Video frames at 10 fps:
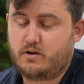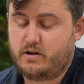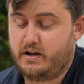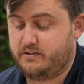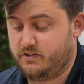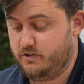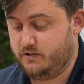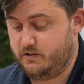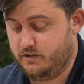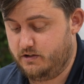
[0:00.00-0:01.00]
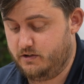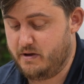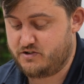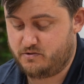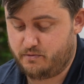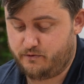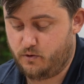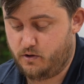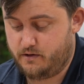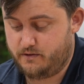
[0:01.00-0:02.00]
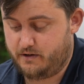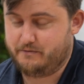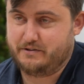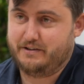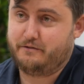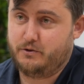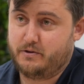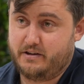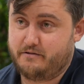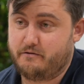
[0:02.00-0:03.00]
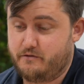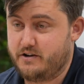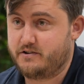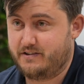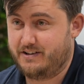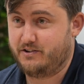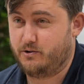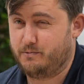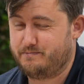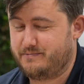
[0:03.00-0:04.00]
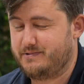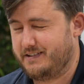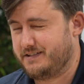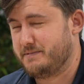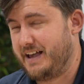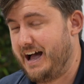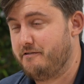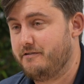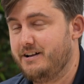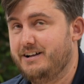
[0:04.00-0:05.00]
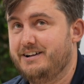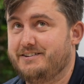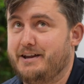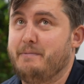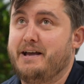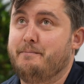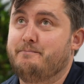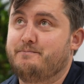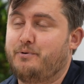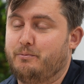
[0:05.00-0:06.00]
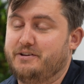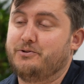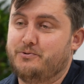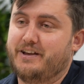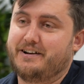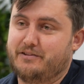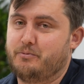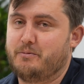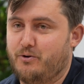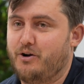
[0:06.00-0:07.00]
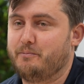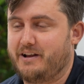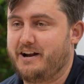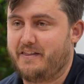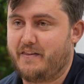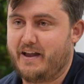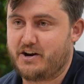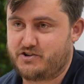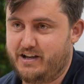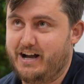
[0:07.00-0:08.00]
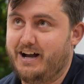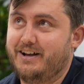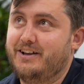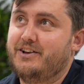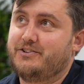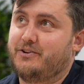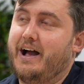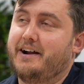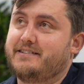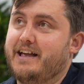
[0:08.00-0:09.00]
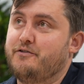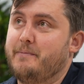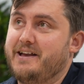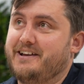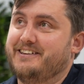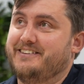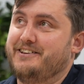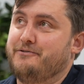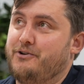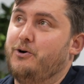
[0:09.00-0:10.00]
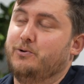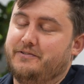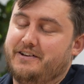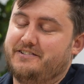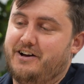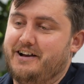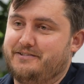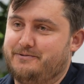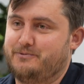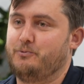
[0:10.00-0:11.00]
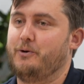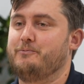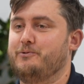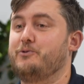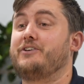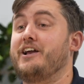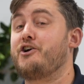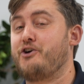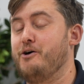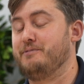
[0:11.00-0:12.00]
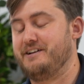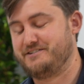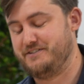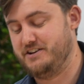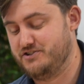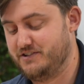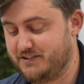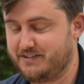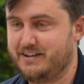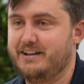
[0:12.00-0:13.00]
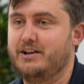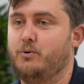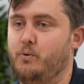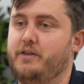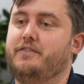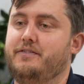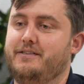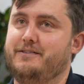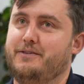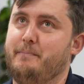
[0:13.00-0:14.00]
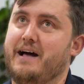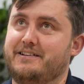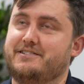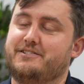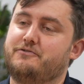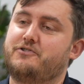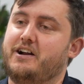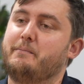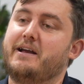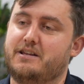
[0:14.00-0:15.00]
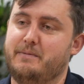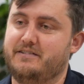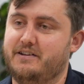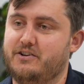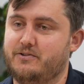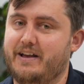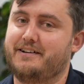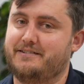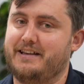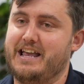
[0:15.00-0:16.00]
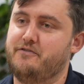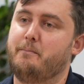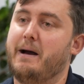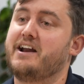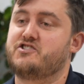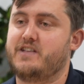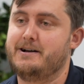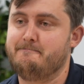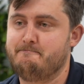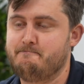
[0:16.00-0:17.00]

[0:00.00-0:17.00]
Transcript: Okay, so you mentioned before, obviously, a few of the different features that your systems have. They may probably do sound a little bit more complicated than they actually are. So how does AVer make it that you've got all of these nice, what looks like complex features with the balance of trying to make them easy to use? How does AVer manage that?